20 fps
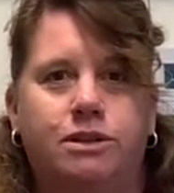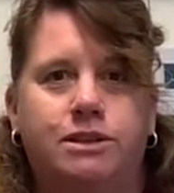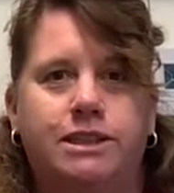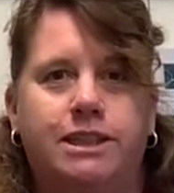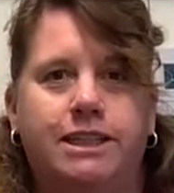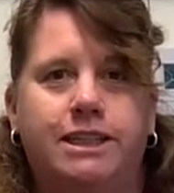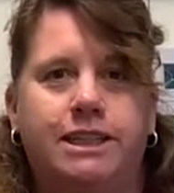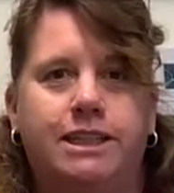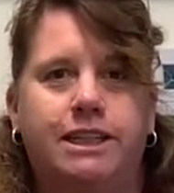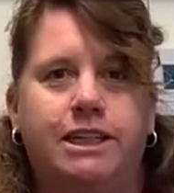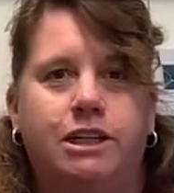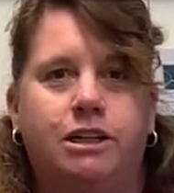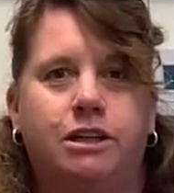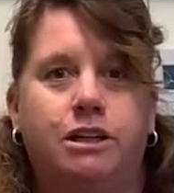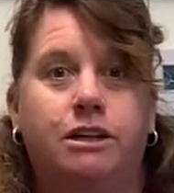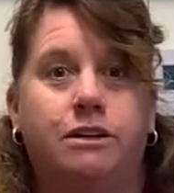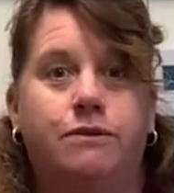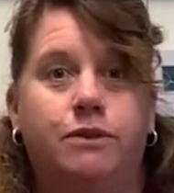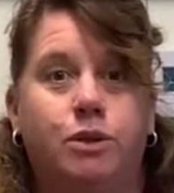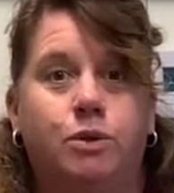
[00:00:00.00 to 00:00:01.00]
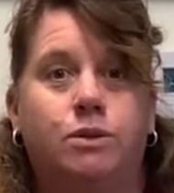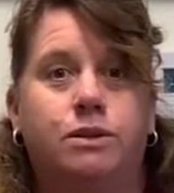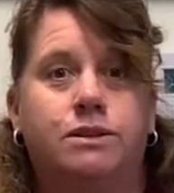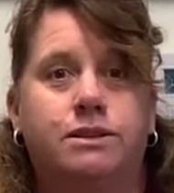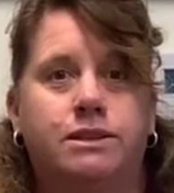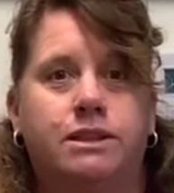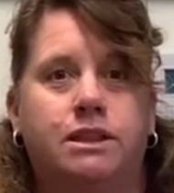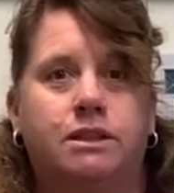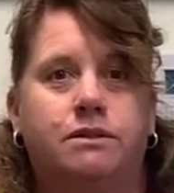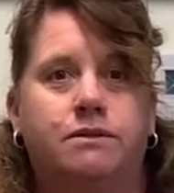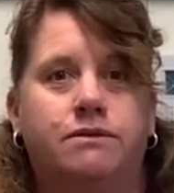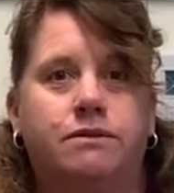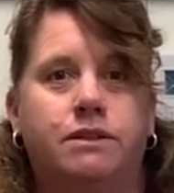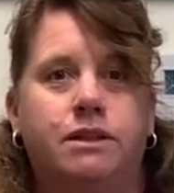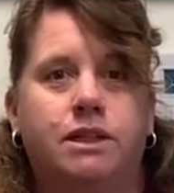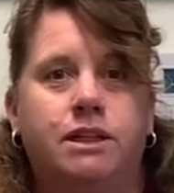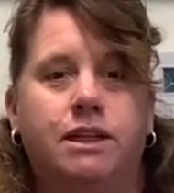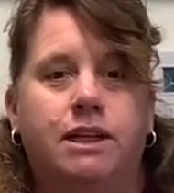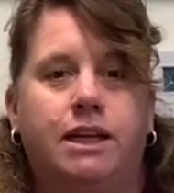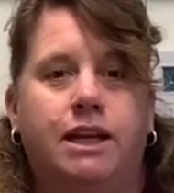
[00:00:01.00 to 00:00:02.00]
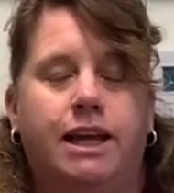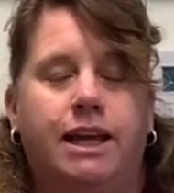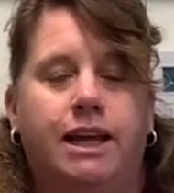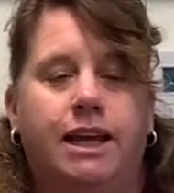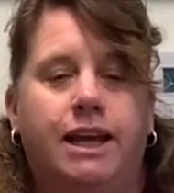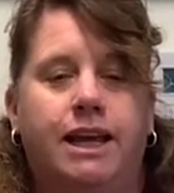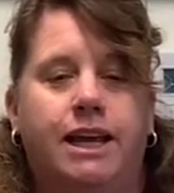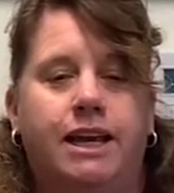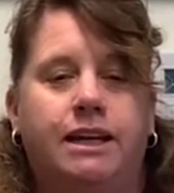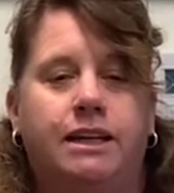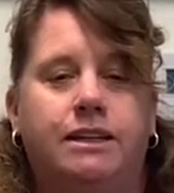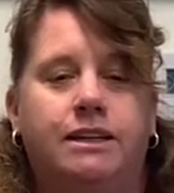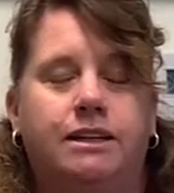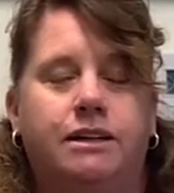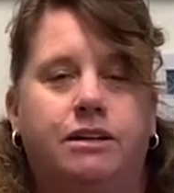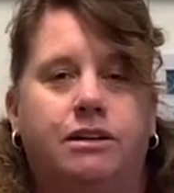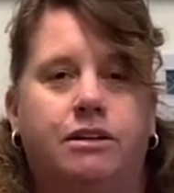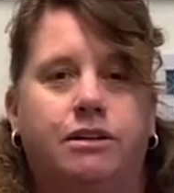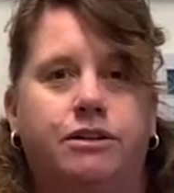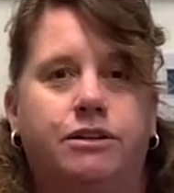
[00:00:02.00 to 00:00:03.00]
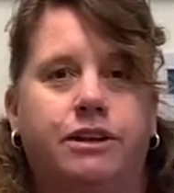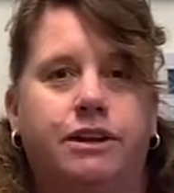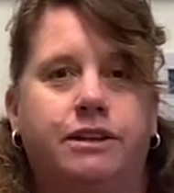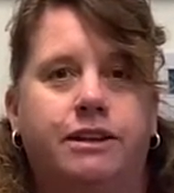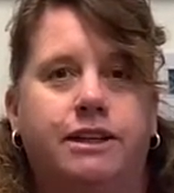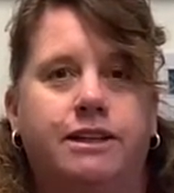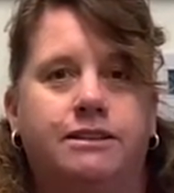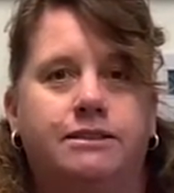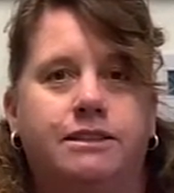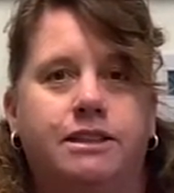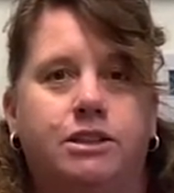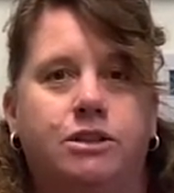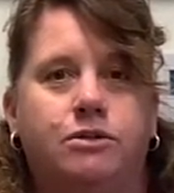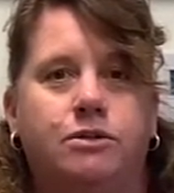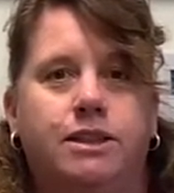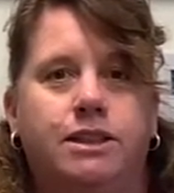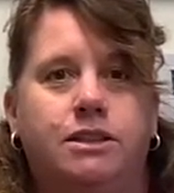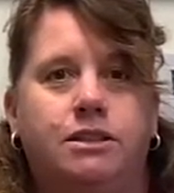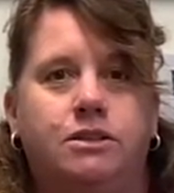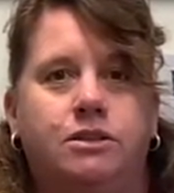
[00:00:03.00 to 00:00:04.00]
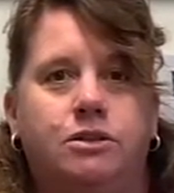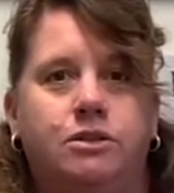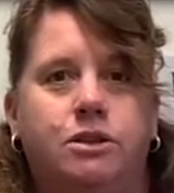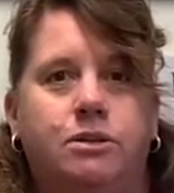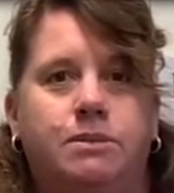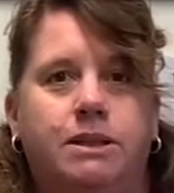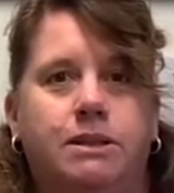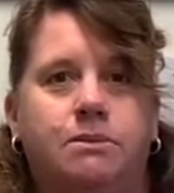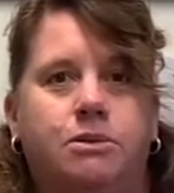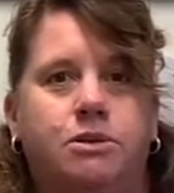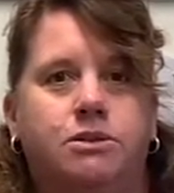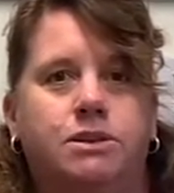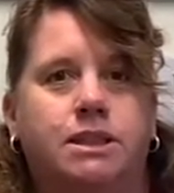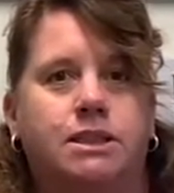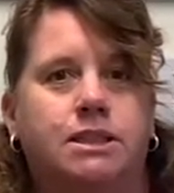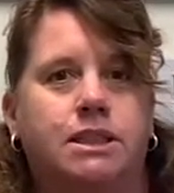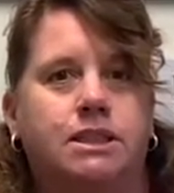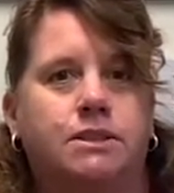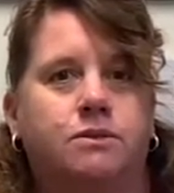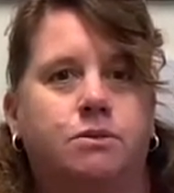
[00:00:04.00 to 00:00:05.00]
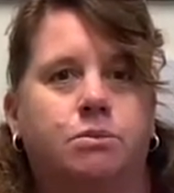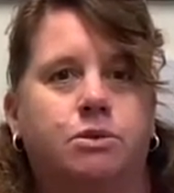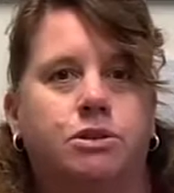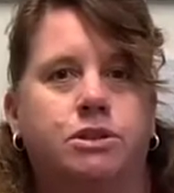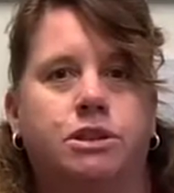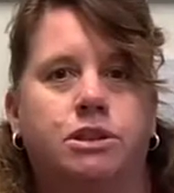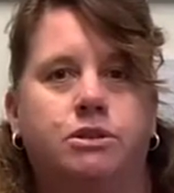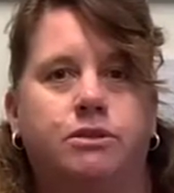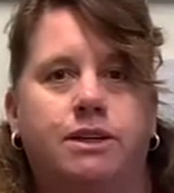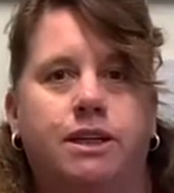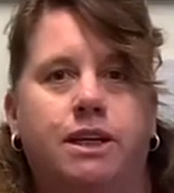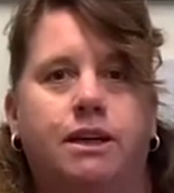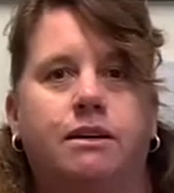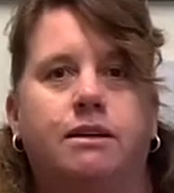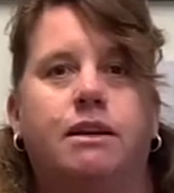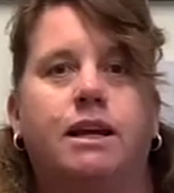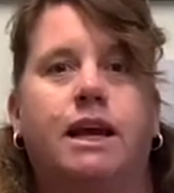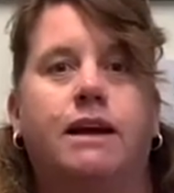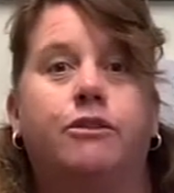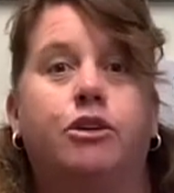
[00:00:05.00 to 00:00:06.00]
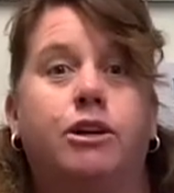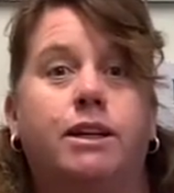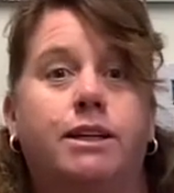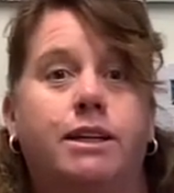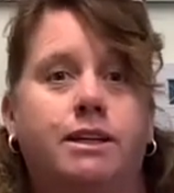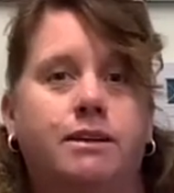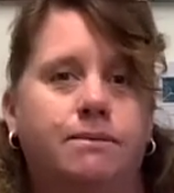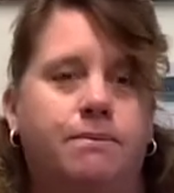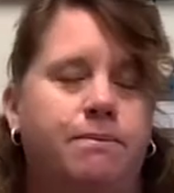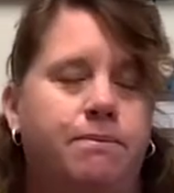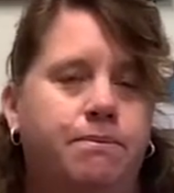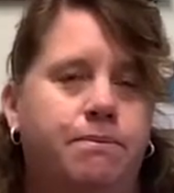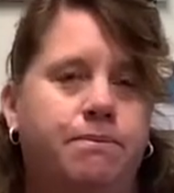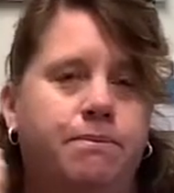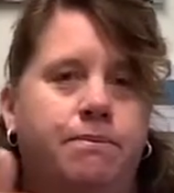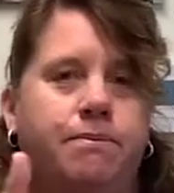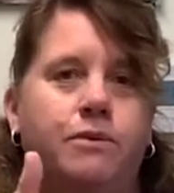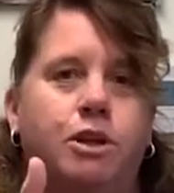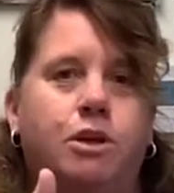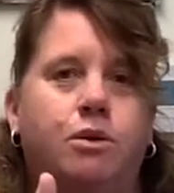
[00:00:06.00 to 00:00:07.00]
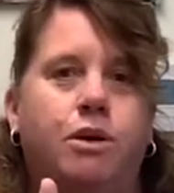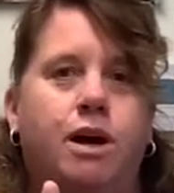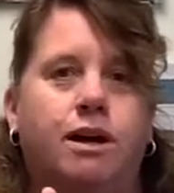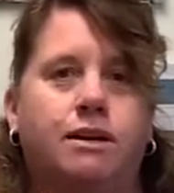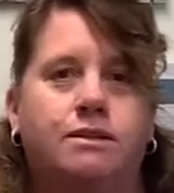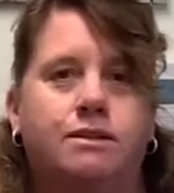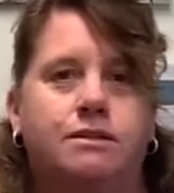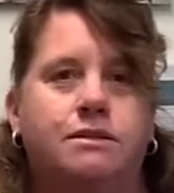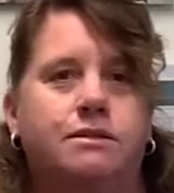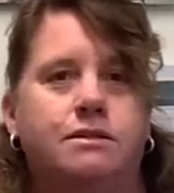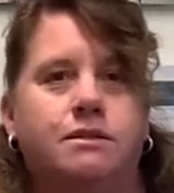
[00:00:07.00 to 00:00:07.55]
taking care of yourself and all the things that you need to do to be the most successful person you can. Have a great day. Go Hawks.